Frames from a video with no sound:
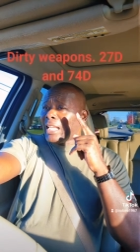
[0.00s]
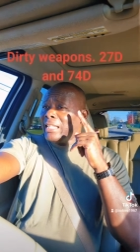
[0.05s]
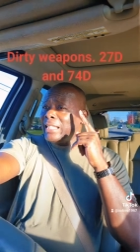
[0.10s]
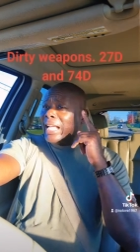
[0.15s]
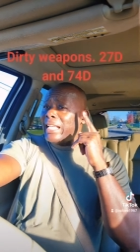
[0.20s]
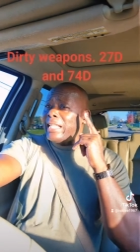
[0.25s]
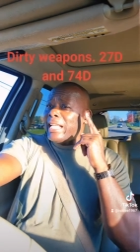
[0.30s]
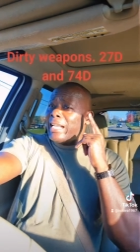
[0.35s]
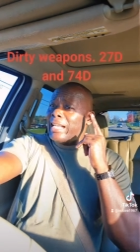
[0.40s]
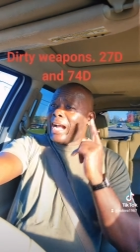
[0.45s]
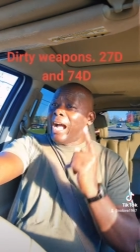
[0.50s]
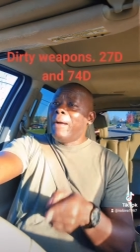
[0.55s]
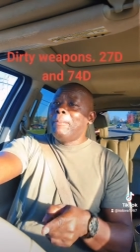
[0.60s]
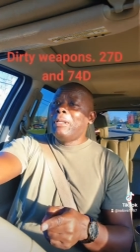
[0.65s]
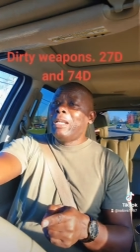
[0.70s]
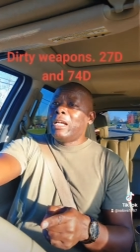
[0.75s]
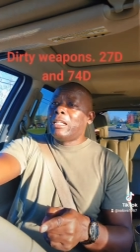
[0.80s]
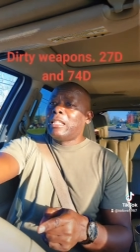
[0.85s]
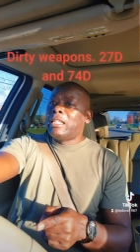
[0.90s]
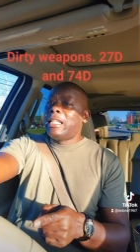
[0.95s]
they they caught
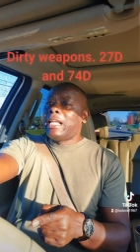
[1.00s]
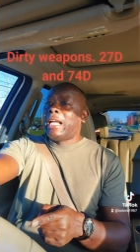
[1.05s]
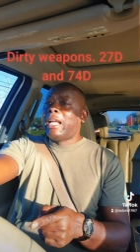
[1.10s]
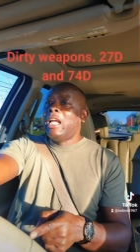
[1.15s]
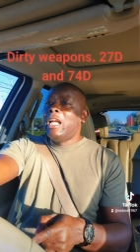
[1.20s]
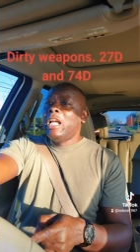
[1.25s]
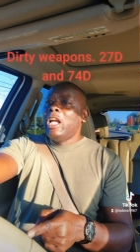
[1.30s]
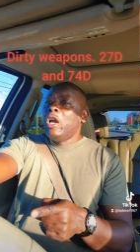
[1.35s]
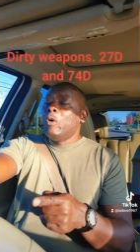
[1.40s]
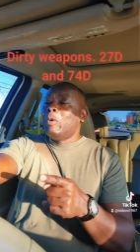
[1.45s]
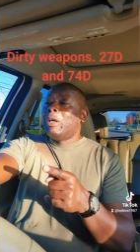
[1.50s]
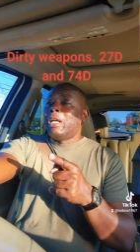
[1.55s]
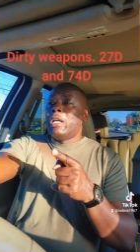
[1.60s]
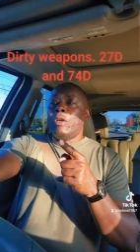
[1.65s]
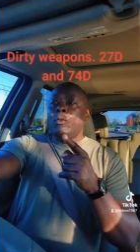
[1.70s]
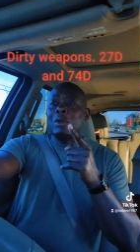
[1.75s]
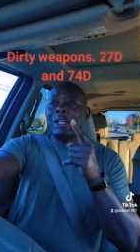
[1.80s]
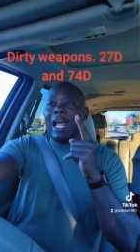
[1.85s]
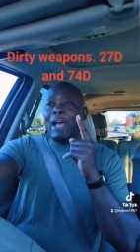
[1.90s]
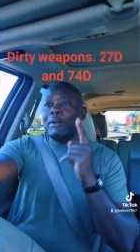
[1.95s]
me the other day
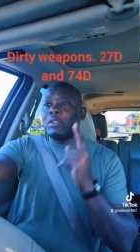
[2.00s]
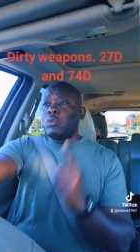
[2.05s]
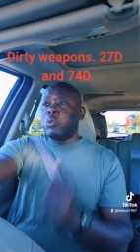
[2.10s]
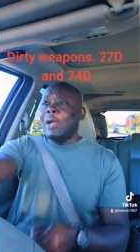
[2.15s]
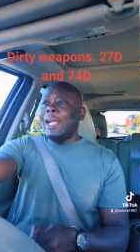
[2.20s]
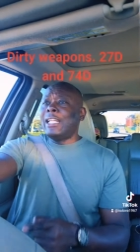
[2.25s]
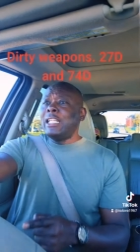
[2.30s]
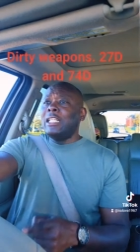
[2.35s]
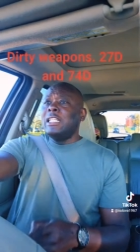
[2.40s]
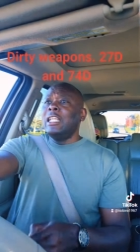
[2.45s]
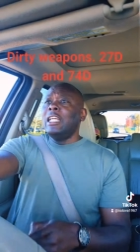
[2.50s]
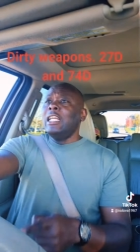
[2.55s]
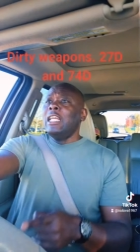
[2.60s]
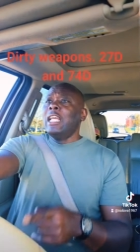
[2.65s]
when when I was running,